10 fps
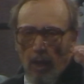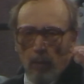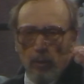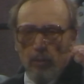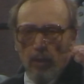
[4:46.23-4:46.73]
I
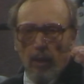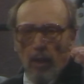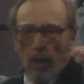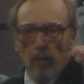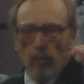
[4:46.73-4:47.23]
would say,
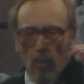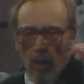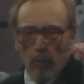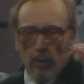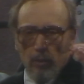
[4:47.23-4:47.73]
no,
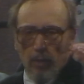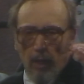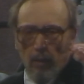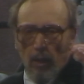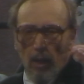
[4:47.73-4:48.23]
I wouldn't
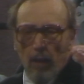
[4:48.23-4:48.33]
say that.